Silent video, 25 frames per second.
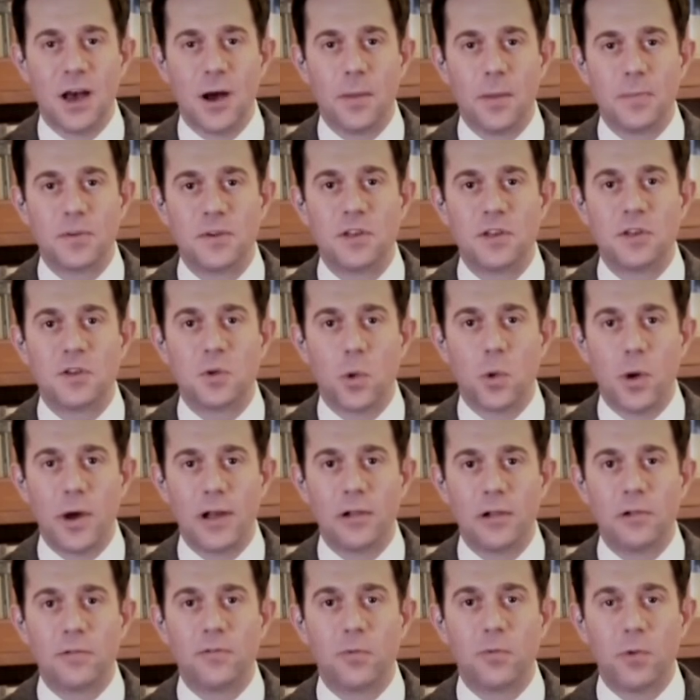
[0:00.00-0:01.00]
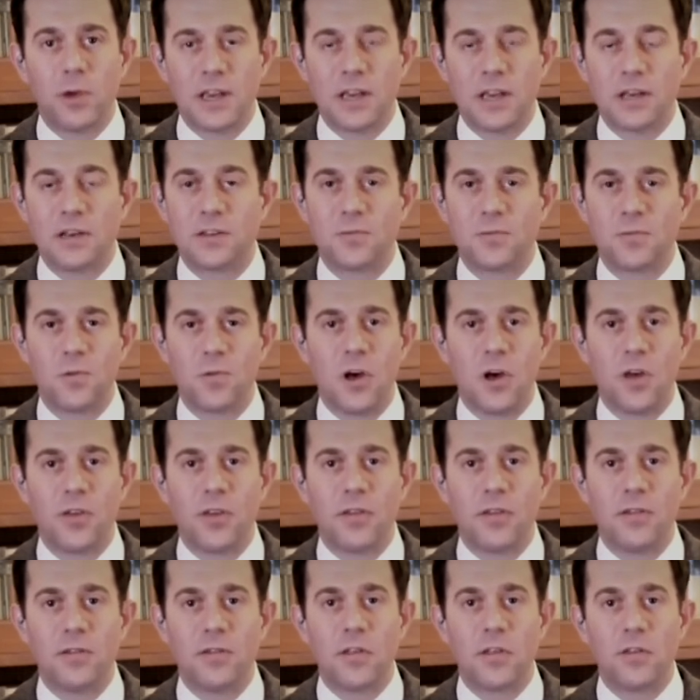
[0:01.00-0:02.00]
up to 12 weeks,
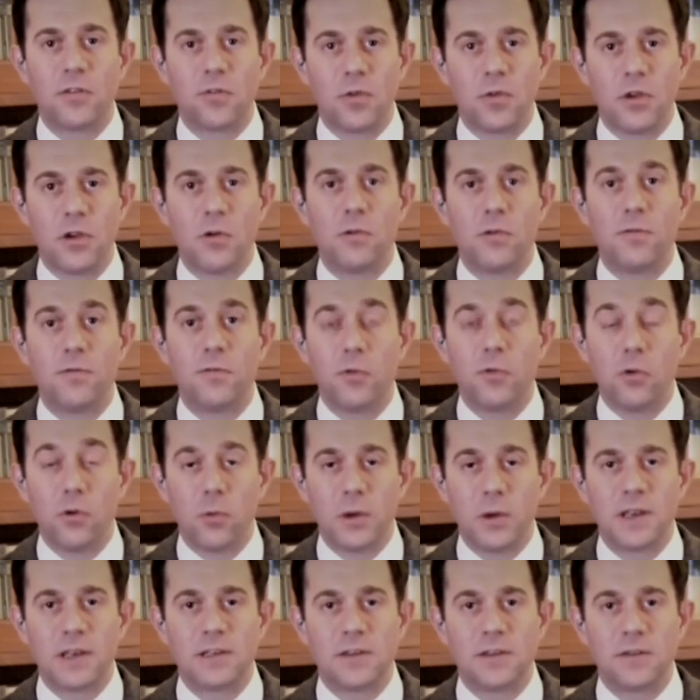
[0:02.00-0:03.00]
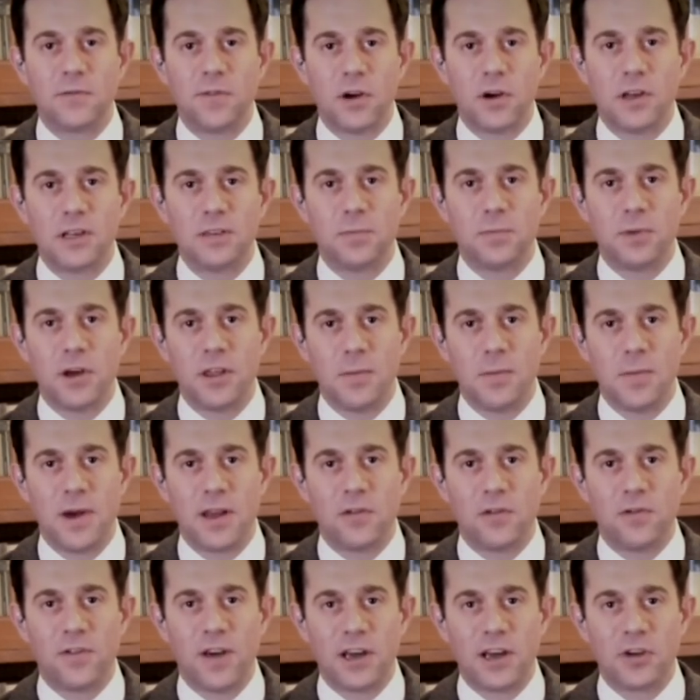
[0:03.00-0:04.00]
rather than the 3 or 4 weeks advised by the
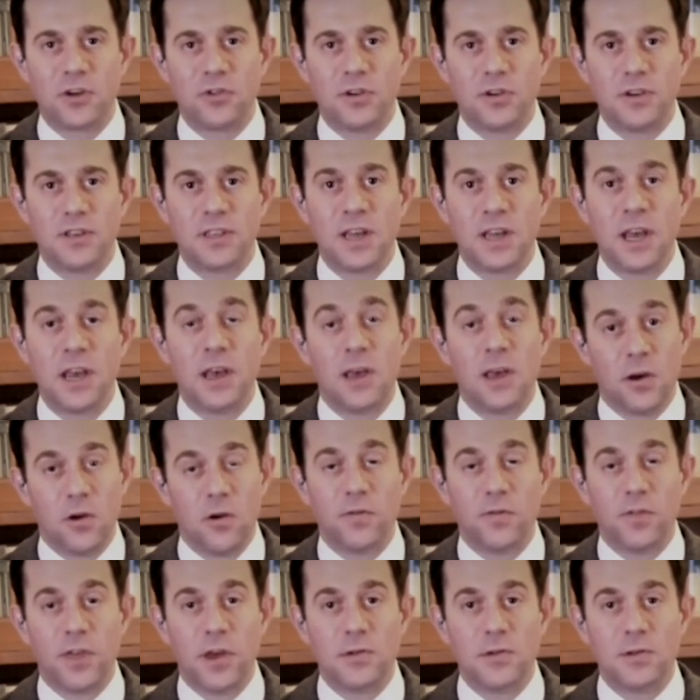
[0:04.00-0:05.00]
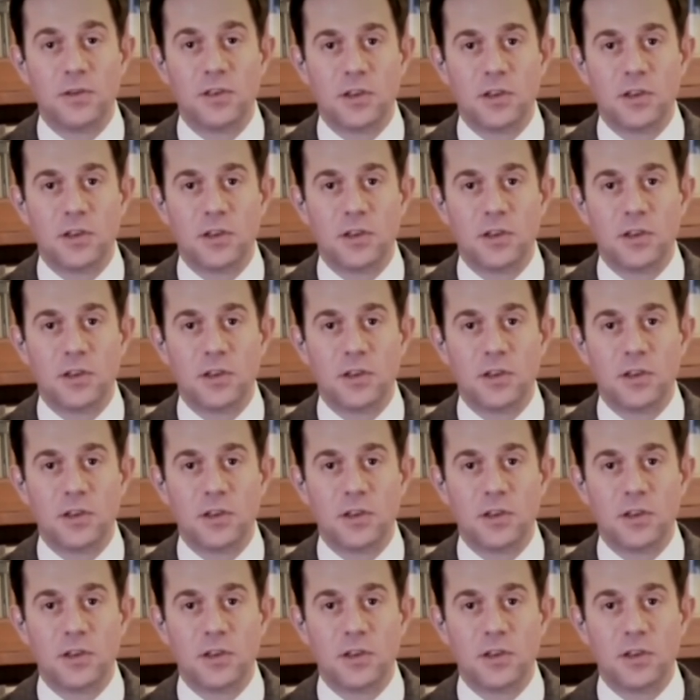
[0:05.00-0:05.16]
manufacturers of those